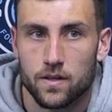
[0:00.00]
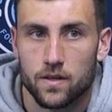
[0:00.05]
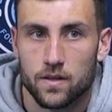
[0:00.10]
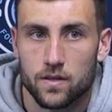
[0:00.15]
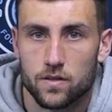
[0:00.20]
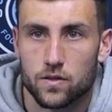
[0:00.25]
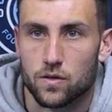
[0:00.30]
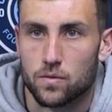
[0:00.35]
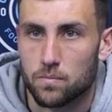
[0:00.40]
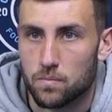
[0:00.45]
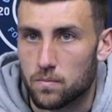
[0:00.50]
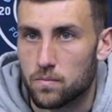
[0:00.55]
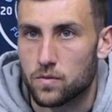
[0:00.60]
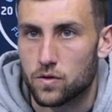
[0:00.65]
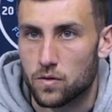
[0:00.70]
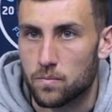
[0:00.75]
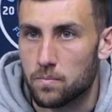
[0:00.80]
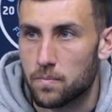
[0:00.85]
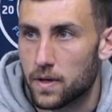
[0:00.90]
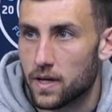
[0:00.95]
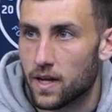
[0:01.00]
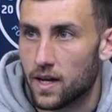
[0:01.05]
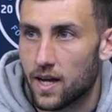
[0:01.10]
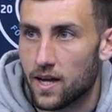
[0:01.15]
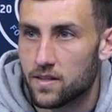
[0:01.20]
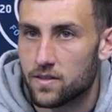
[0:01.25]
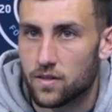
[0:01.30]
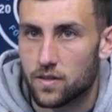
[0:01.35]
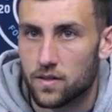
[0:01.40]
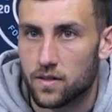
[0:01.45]
Some bigger
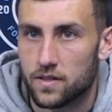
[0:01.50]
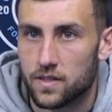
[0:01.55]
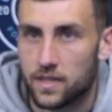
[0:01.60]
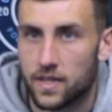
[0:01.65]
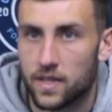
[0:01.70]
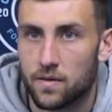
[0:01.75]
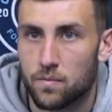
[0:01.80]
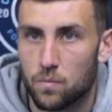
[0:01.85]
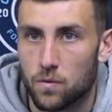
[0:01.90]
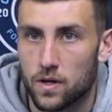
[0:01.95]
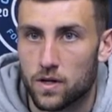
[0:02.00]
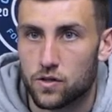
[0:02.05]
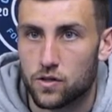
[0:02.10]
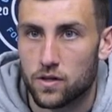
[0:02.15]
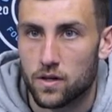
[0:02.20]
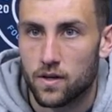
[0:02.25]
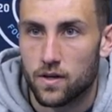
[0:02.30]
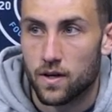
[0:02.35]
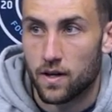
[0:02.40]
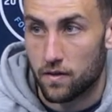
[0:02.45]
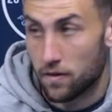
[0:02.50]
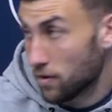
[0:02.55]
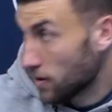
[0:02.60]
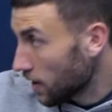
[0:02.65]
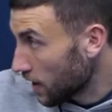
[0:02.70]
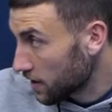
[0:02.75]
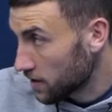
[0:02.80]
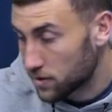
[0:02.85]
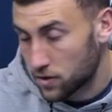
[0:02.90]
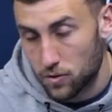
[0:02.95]
lads on the team, which I thought
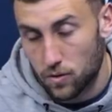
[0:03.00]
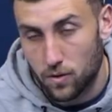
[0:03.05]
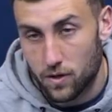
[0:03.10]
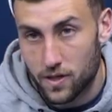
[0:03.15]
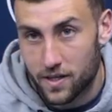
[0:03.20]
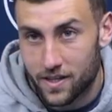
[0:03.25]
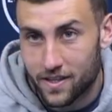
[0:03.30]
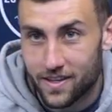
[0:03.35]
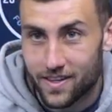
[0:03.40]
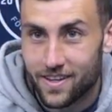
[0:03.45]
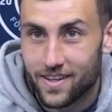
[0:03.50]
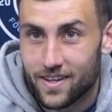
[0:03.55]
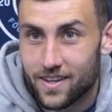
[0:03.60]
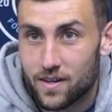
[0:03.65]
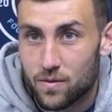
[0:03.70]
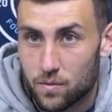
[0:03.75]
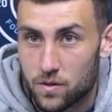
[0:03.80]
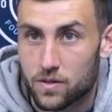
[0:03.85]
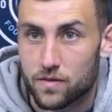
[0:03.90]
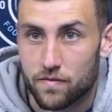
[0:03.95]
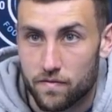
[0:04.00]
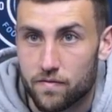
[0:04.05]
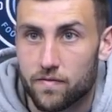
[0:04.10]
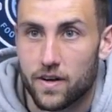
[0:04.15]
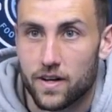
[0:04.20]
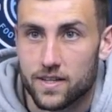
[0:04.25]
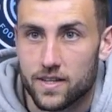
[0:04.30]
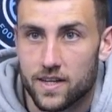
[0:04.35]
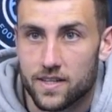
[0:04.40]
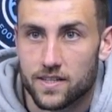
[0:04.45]
Anatoly was
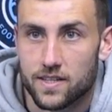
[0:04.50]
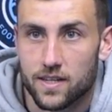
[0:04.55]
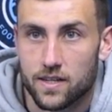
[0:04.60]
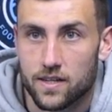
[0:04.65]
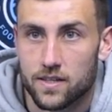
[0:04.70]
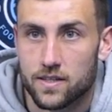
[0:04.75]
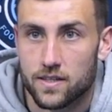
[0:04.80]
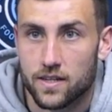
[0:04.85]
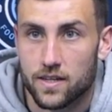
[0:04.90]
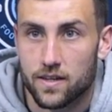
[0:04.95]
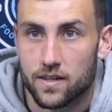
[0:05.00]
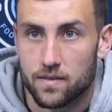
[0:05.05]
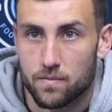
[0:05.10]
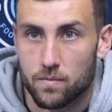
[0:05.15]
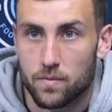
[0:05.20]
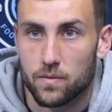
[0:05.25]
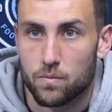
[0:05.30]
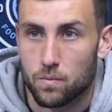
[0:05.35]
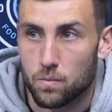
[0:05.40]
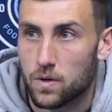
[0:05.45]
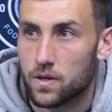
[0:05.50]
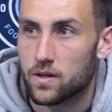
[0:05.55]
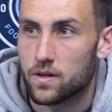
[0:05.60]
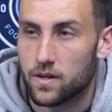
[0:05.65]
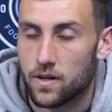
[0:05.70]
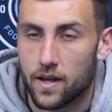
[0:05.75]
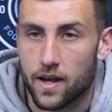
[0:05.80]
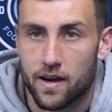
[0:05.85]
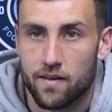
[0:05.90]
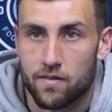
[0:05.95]
fantastic today,
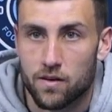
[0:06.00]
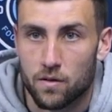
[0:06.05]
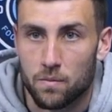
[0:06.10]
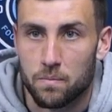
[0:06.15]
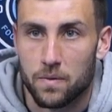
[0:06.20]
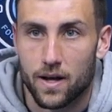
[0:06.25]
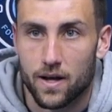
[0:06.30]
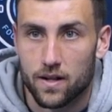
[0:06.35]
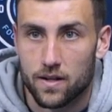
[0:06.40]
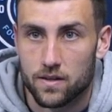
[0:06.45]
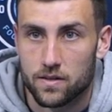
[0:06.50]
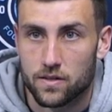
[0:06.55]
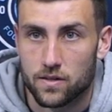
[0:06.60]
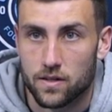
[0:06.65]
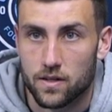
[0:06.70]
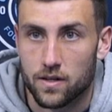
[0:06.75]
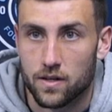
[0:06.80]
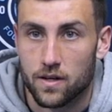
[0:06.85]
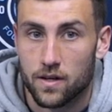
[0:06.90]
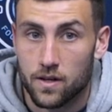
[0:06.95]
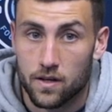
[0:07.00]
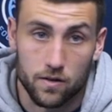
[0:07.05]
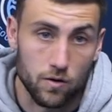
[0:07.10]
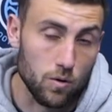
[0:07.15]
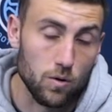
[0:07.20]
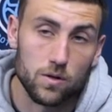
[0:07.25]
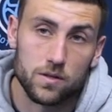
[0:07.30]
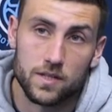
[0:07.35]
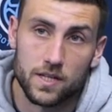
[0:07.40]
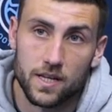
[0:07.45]
winning aerial battles, and the
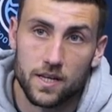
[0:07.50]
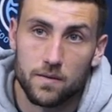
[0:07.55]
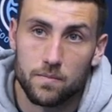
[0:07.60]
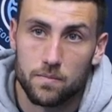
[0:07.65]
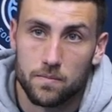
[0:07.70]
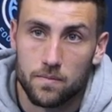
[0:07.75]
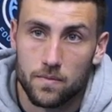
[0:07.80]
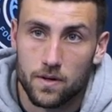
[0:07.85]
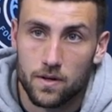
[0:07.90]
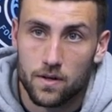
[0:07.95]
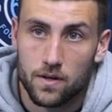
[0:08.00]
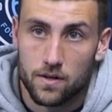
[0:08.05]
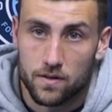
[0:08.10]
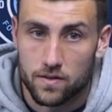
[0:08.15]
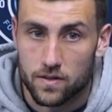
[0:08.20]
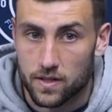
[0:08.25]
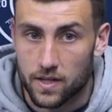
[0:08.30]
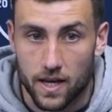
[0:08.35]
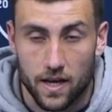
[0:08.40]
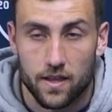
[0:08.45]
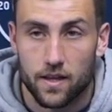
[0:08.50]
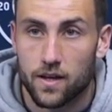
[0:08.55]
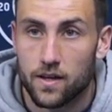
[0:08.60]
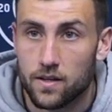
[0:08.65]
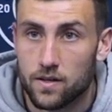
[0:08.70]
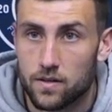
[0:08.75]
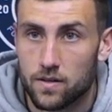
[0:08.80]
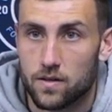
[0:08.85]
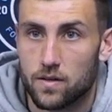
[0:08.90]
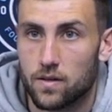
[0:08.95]
whole team
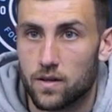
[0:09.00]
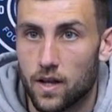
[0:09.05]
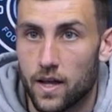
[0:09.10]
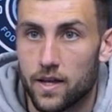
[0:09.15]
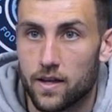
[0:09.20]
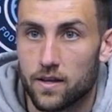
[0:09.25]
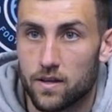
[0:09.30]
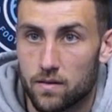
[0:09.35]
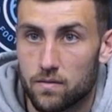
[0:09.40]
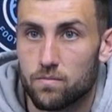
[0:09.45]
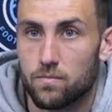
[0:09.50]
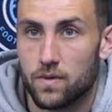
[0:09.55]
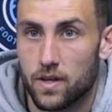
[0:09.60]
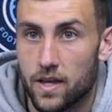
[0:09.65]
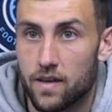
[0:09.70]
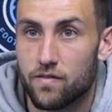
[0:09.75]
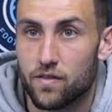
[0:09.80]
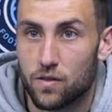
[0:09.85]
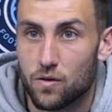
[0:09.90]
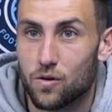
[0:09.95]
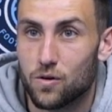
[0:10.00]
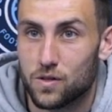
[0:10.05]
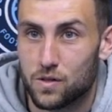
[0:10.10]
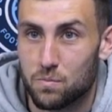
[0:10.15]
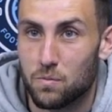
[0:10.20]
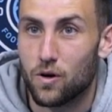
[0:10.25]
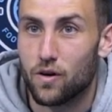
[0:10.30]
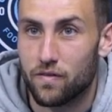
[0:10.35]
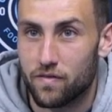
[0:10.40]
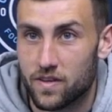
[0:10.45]
together, like, even though it's
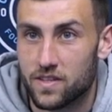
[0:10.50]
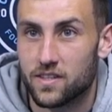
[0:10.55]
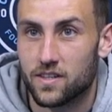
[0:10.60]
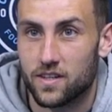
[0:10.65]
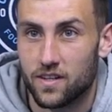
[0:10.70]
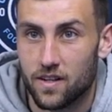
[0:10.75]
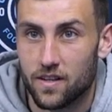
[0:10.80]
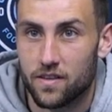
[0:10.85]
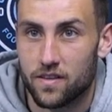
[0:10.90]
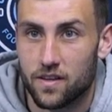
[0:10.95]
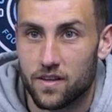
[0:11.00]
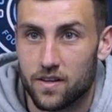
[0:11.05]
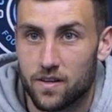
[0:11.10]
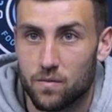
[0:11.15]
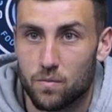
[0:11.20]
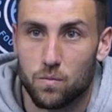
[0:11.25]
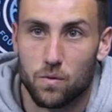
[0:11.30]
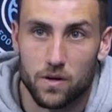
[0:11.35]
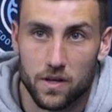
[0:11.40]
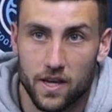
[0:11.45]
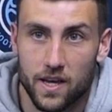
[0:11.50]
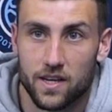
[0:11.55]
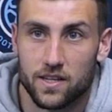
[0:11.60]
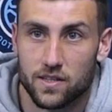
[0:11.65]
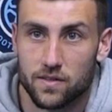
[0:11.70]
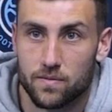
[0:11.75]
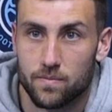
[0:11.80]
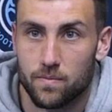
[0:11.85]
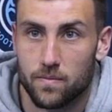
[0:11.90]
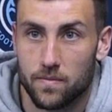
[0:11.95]
more physical than what you
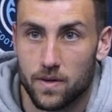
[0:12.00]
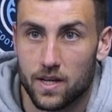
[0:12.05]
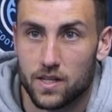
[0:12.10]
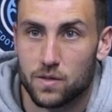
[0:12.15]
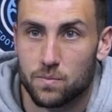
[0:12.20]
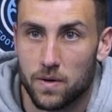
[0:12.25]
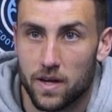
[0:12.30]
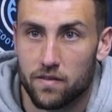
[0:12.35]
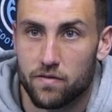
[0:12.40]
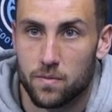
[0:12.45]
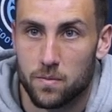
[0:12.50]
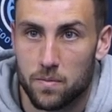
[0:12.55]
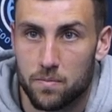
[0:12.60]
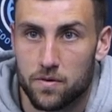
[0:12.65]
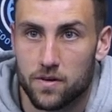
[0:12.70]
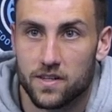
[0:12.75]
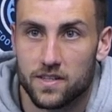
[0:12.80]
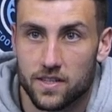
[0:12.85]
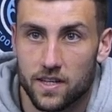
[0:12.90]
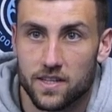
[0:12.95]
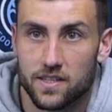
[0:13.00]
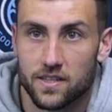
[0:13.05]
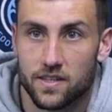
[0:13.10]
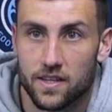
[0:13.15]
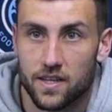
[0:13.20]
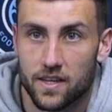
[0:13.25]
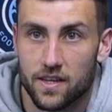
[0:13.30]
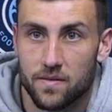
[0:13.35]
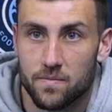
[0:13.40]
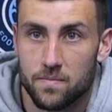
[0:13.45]
expect from a pre-season
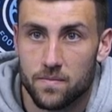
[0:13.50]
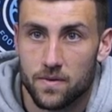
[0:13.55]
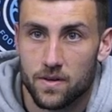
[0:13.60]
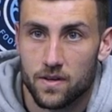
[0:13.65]
game,